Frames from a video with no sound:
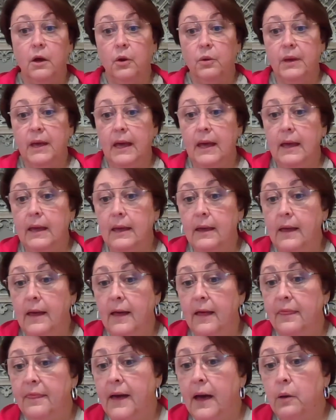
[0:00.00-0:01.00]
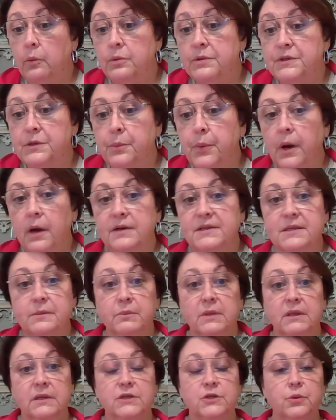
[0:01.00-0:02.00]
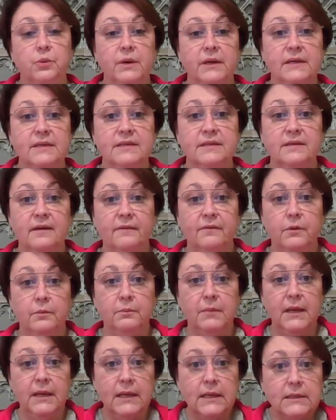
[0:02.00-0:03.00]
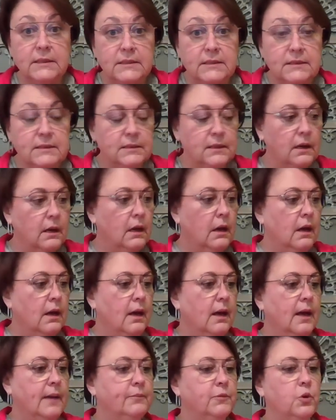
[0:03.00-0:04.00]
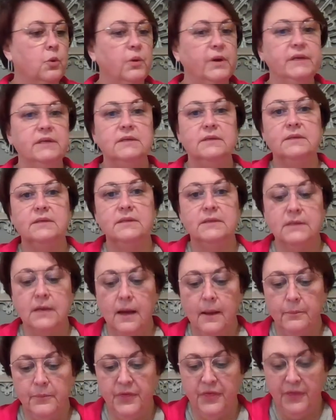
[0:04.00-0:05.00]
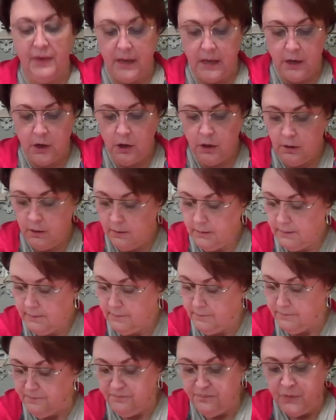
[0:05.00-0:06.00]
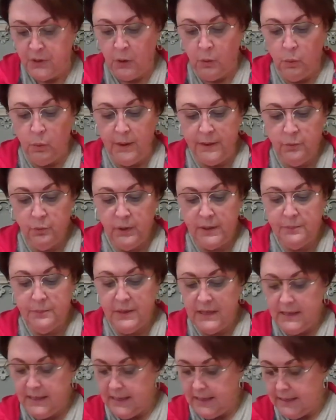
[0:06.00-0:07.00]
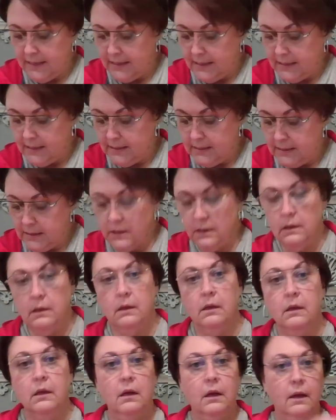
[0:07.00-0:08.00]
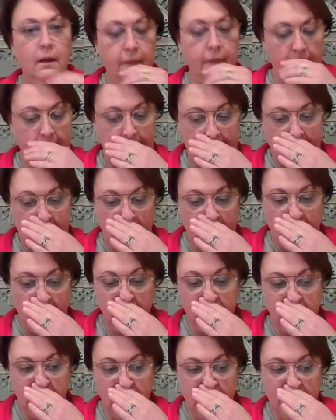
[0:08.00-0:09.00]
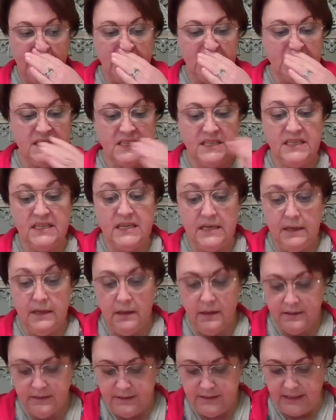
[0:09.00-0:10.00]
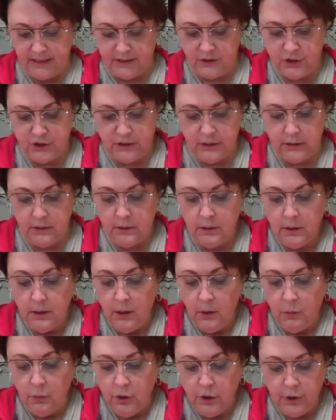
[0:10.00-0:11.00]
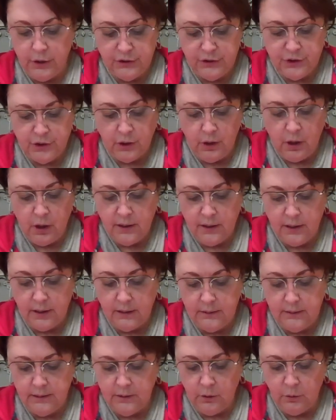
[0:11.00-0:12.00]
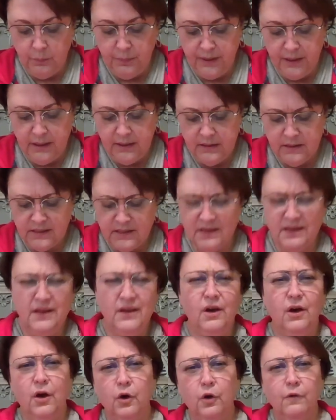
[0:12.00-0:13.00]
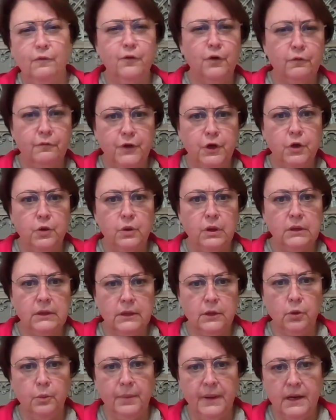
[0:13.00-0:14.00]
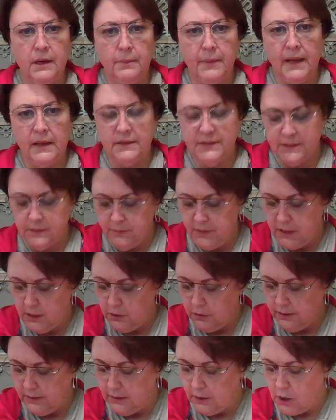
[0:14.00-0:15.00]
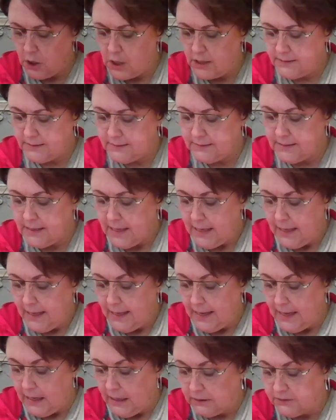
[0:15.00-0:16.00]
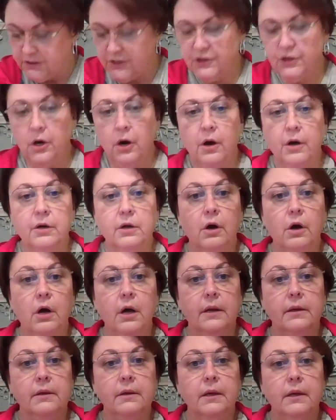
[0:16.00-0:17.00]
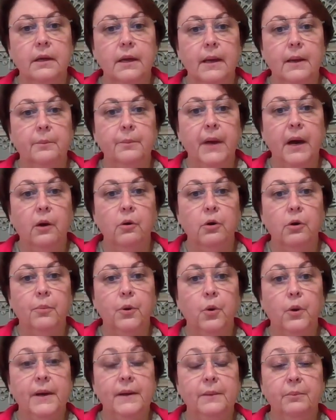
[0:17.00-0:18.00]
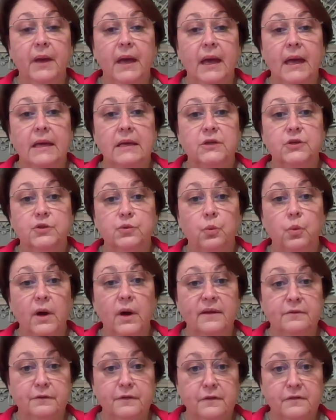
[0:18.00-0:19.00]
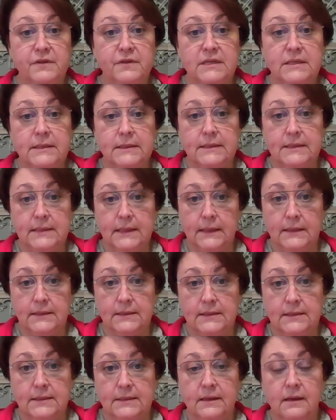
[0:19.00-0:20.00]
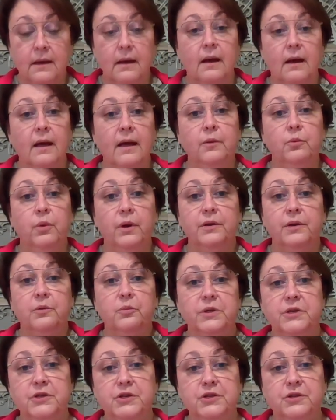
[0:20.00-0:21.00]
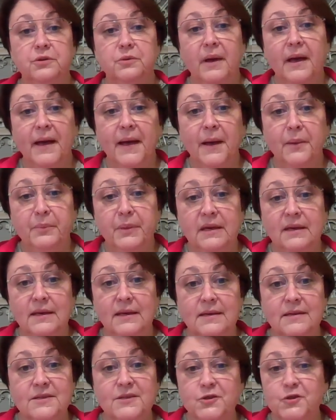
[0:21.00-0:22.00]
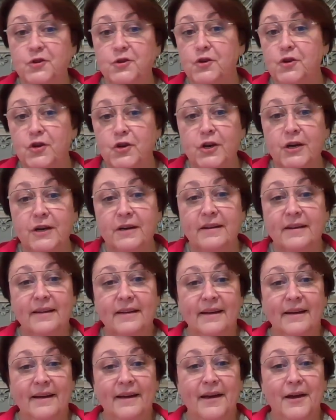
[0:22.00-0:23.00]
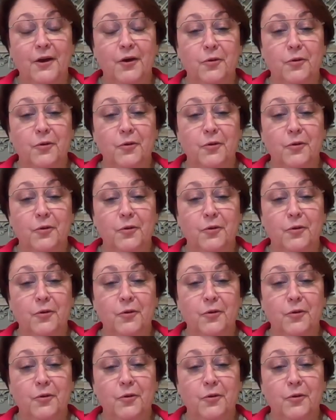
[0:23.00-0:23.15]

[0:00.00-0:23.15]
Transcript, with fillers: Okay, that was approximately 27 minutes. I'm going to stop there. When we begin the uh, 9C section, we're going to talk a little bit, overview a little bit about some hearing loss, and I'll start on PowerPoint page 156. I want to wish you a happy Easter. I